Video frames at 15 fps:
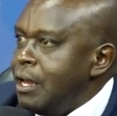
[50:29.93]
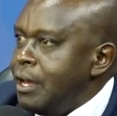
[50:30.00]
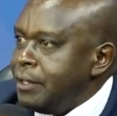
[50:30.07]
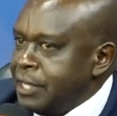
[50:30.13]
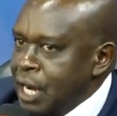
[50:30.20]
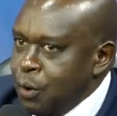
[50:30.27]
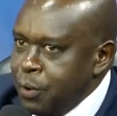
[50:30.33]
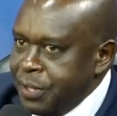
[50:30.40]

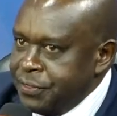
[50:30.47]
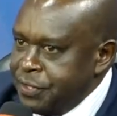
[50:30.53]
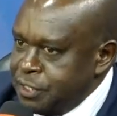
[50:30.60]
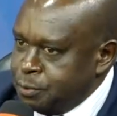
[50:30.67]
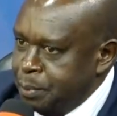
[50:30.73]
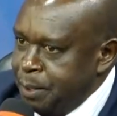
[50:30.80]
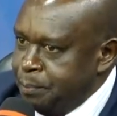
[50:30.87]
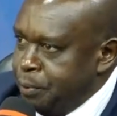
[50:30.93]
there were
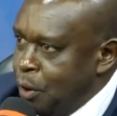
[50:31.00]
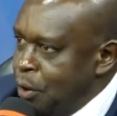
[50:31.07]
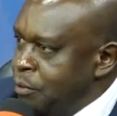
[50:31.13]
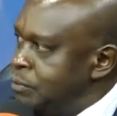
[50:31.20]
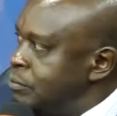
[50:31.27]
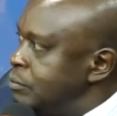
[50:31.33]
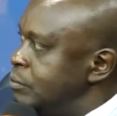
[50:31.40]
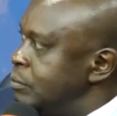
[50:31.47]
these people
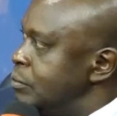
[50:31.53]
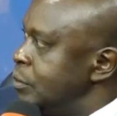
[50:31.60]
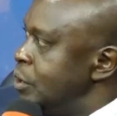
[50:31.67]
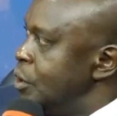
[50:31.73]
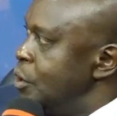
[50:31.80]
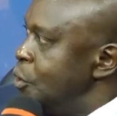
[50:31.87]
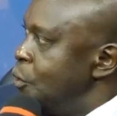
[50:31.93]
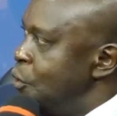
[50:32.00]

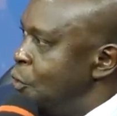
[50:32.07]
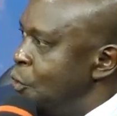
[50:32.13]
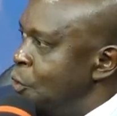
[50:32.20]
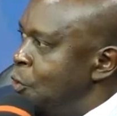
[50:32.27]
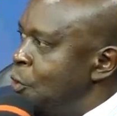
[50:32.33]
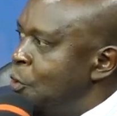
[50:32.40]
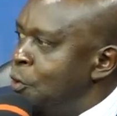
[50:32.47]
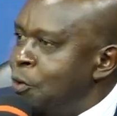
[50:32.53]

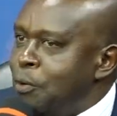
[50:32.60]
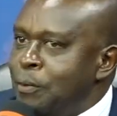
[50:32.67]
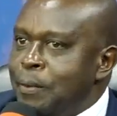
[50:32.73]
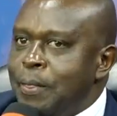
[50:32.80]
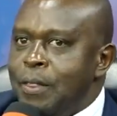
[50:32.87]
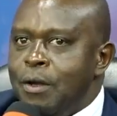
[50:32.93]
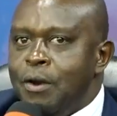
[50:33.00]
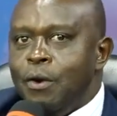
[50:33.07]
who
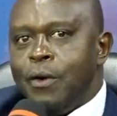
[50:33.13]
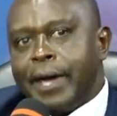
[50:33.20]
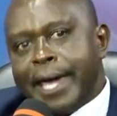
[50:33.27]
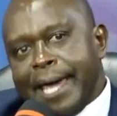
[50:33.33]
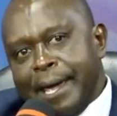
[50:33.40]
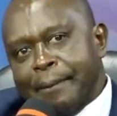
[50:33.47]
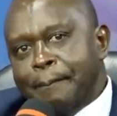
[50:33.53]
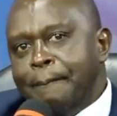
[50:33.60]

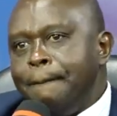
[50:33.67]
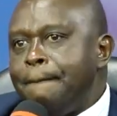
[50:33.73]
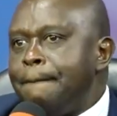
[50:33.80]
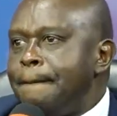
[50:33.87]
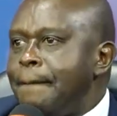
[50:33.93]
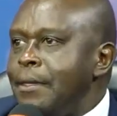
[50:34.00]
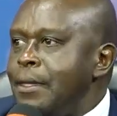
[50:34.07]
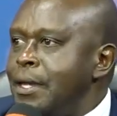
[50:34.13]
came.
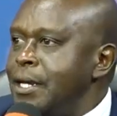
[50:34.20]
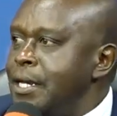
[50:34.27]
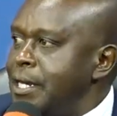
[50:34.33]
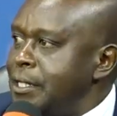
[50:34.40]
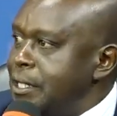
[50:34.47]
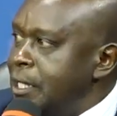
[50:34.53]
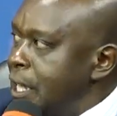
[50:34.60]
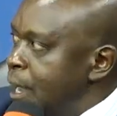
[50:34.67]

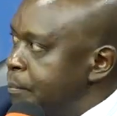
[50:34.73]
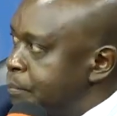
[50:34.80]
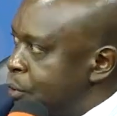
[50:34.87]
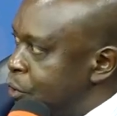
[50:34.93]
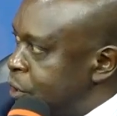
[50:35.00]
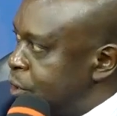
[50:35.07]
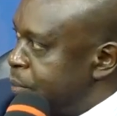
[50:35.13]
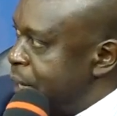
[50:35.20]
They
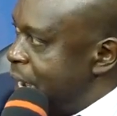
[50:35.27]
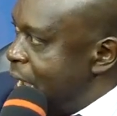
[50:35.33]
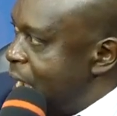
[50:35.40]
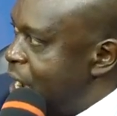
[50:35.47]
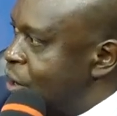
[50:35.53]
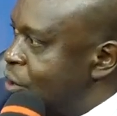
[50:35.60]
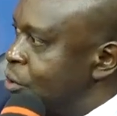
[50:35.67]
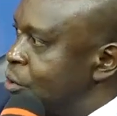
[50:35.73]
approached my
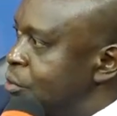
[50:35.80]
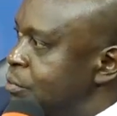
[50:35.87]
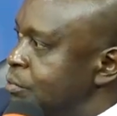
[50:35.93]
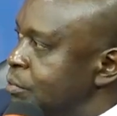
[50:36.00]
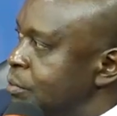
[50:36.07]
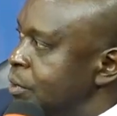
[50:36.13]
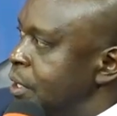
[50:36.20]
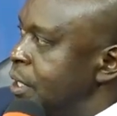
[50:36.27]
uncle
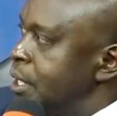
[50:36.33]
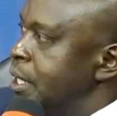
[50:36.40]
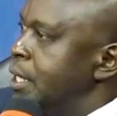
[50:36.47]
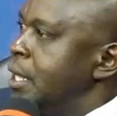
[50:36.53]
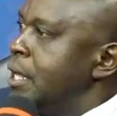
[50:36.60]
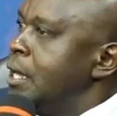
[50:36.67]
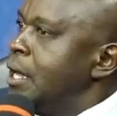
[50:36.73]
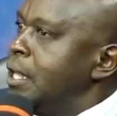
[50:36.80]

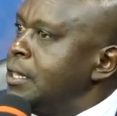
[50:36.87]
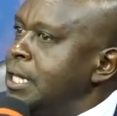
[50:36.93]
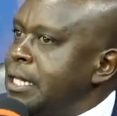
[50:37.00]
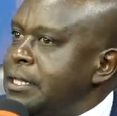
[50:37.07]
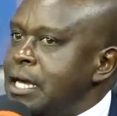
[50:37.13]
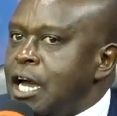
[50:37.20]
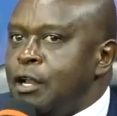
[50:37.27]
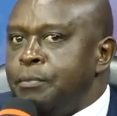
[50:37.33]

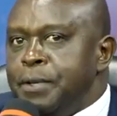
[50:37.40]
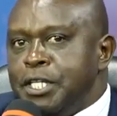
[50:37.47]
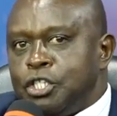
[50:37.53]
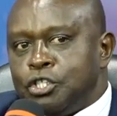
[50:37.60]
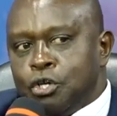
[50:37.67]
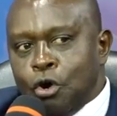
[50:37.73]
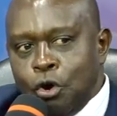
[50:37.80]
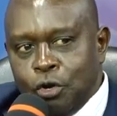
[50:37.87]
that they had been
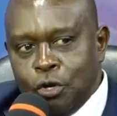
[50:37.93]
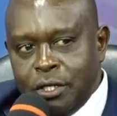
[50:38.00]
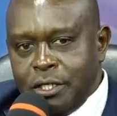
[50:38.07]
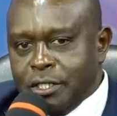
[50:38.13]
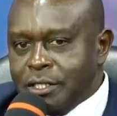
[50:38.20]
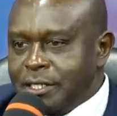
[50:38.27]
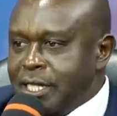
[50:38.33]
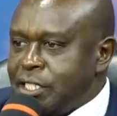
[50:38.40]
told
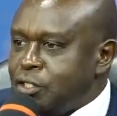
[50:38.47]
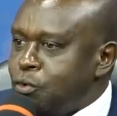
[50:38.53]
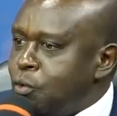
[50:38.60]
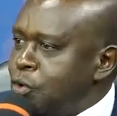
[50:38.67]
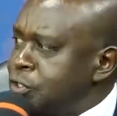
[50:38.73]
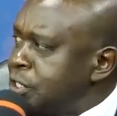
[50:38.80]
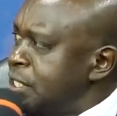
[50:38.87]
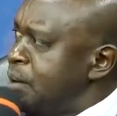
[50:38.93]
this
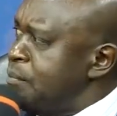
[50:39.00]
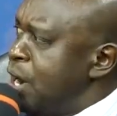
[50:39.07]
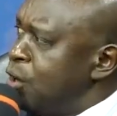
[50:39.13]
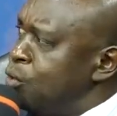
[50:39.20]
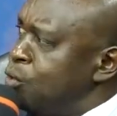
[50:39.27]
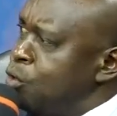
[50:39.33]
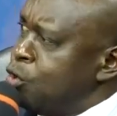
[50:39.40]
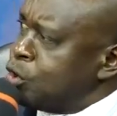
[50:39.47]
was someone
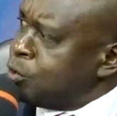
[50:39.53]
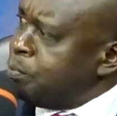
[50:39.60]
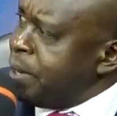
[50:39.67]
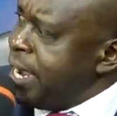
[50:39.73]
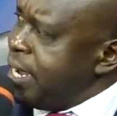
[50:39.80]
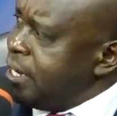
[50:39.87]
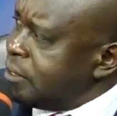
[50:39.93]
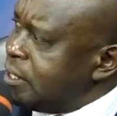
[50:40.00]
who was
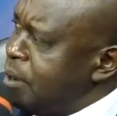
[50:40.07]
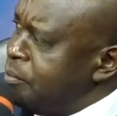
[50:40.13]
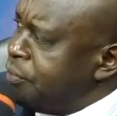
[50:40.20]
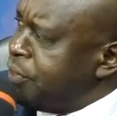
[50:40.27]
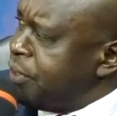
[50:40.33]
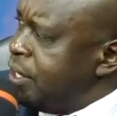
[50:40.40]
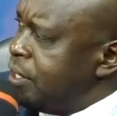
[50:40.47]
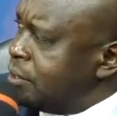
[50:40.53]
buying some
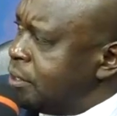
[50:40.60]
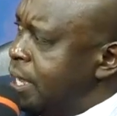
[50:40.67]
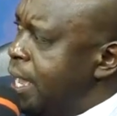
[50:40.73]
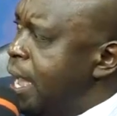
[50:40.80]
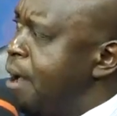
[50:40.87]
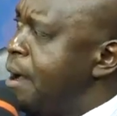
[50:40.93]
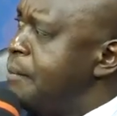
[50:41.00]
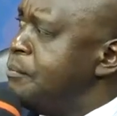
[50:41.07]
things.
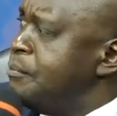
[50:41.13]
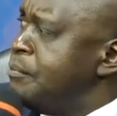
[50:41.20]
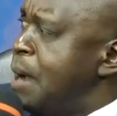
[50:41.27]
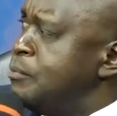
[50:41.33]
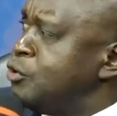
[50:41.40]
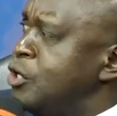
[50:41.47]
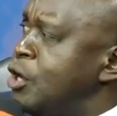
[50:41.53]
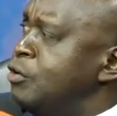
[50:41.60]

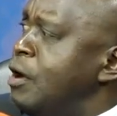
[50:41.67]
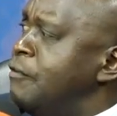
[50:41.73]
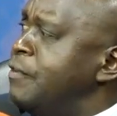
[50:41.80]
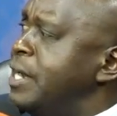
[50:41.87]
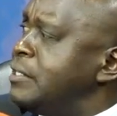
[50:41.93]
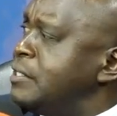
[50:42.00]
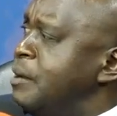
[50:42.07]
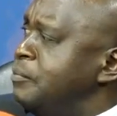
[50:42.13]
I'm sure you have
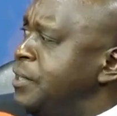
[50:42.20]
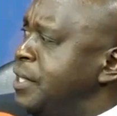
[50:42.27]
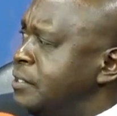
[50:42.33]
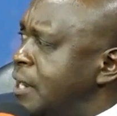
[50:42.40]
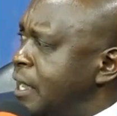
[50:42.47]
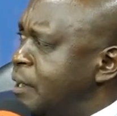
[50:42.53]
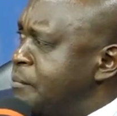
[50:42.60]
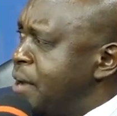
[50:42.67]
heard some things
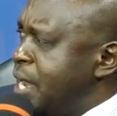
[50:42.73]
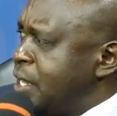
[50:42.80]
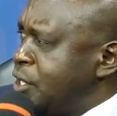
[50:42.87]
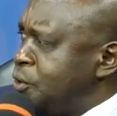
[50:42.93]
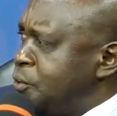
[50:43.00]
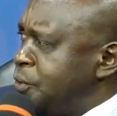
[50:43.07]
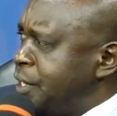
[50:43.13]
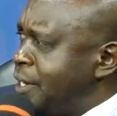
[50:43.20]
like
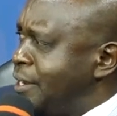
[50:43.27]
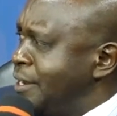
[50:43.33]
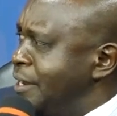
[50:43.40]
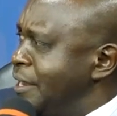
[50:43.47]
mercury,